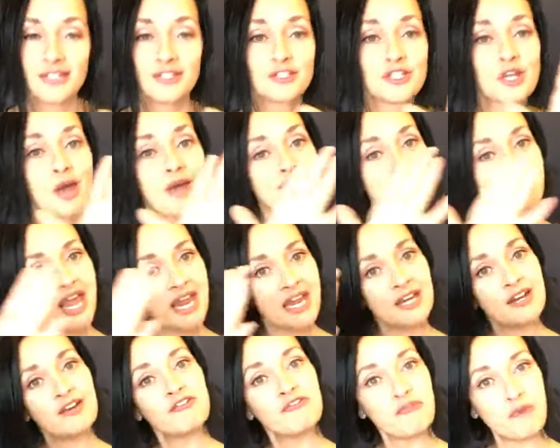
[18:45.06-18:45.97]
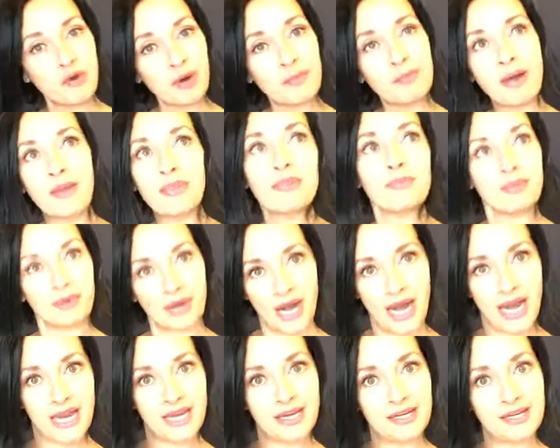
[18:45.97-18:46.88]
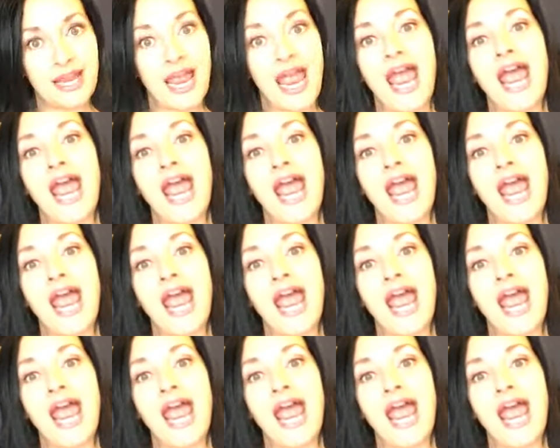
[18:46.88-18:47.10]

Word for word: so I've taken a four month break